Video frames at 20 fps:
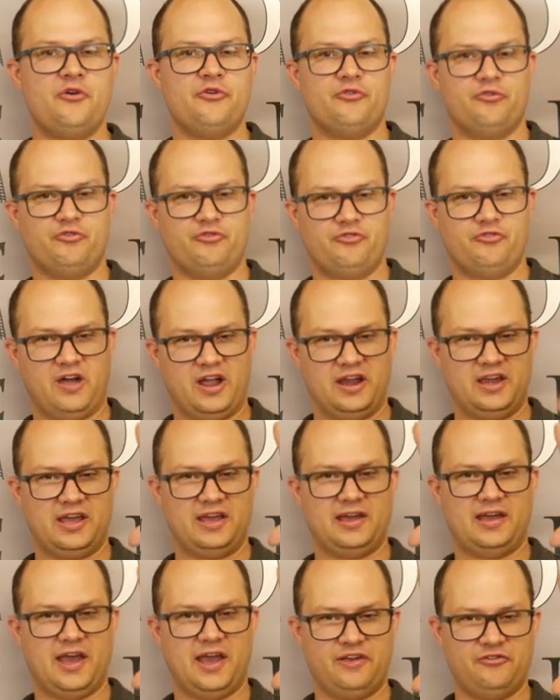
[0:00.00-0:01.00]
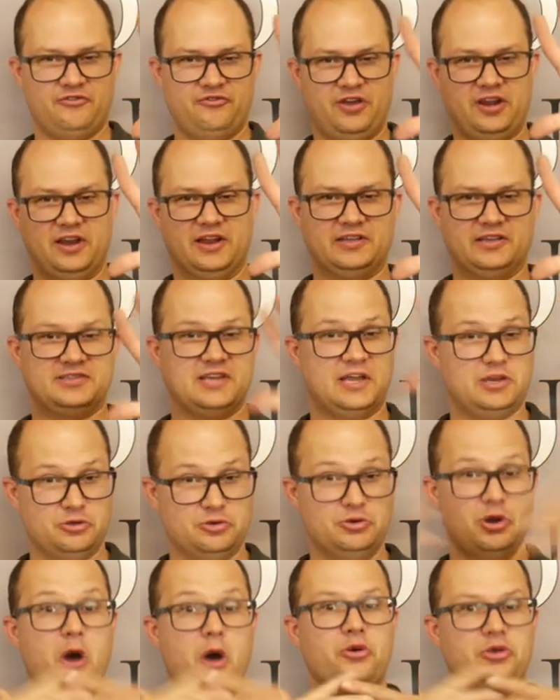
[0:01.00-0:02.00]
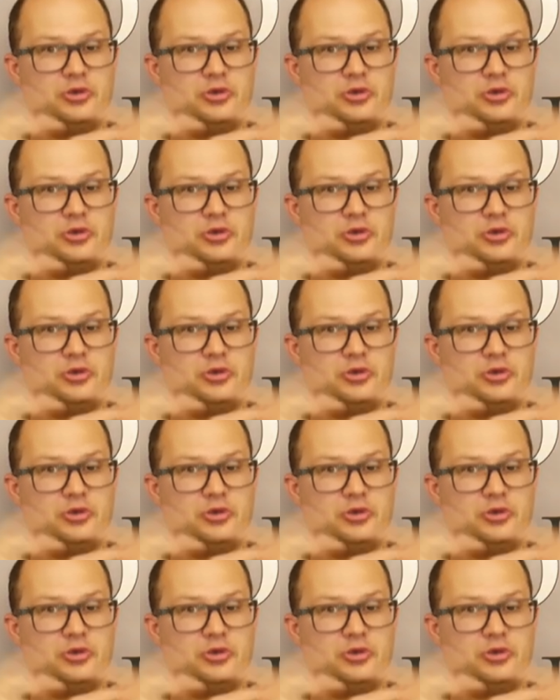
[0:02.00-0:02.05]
fighting and fitness and you know